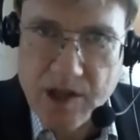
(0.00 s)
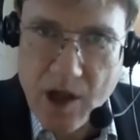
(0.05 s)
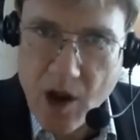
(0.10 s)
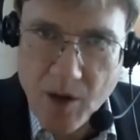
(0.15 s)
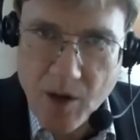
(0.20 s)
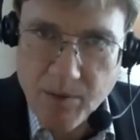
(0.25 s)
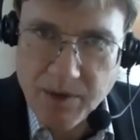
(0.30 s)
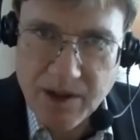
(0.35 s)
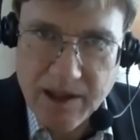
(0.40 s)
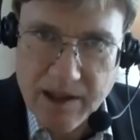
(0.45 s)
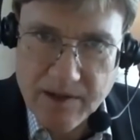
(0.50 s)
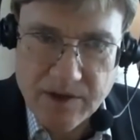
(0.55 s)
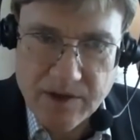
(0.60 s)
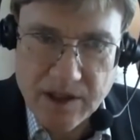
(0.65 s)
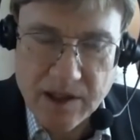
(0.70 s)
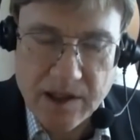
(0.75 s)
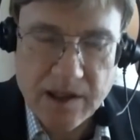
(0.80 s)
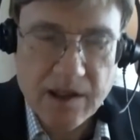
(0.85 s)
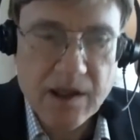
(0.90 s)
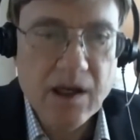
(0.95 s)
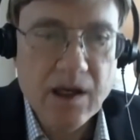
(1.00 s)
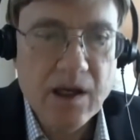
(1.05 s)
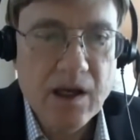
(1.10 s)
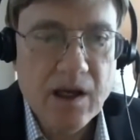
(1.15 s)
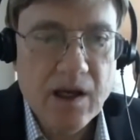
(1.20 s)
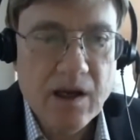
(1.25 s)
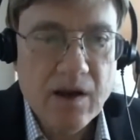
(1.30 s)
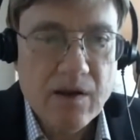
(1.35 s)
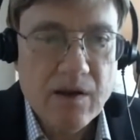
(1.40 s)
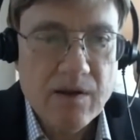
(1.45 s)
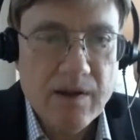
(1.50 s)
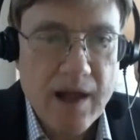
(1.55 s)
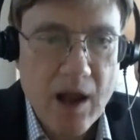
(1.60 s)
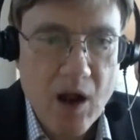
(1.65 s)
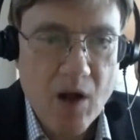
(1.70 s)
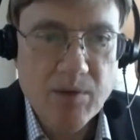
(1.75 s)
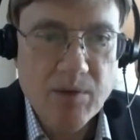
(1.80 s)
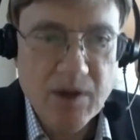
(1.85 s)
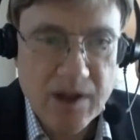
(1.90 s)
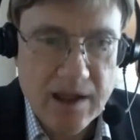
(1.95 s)
They all believed it. They
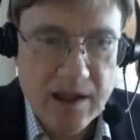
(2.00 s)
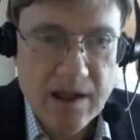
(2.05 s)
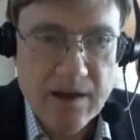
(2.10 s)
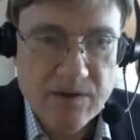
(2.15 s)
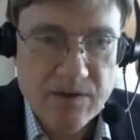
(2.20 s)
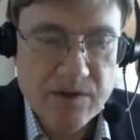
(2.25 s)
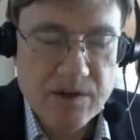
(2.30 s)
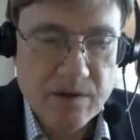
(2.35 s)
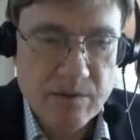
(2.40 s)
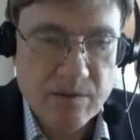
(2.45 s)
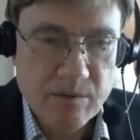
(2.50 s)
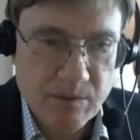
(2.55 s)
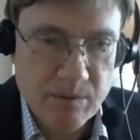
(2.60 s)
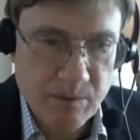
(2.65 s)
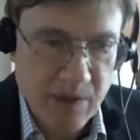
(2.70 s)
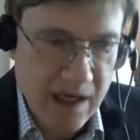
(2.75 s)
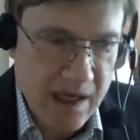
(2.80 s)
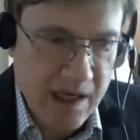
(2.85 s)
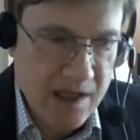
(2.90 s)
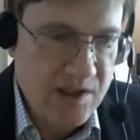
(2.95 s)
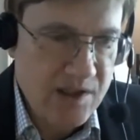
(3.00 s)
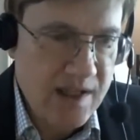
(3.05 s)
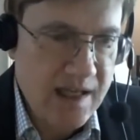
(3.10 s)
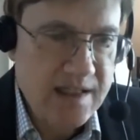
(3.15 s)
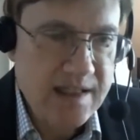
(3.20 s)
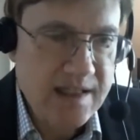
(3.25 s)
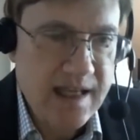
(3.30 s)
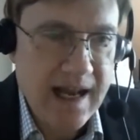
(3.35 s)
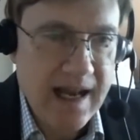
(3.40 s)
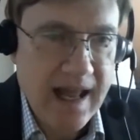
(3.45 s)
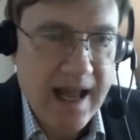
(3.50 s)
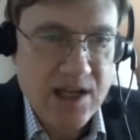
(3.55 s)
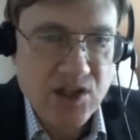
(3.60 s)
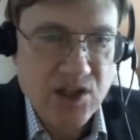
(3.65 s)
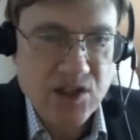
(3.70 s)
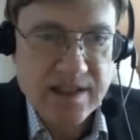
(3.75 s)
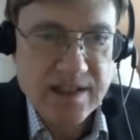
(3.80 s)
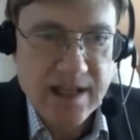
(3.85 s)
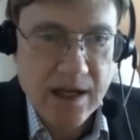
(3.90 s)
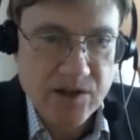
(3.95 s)
all believed because they sent
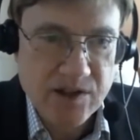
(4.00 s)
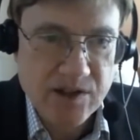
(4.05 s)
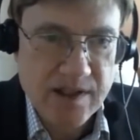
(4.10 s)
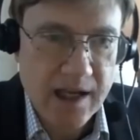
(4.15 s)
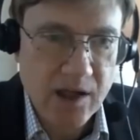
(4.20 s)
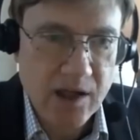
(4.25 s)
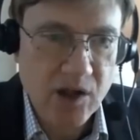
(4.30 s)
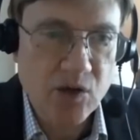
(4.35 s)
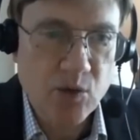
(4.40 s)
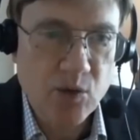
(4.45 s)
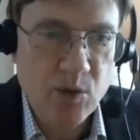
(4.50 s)
agents out saying, look,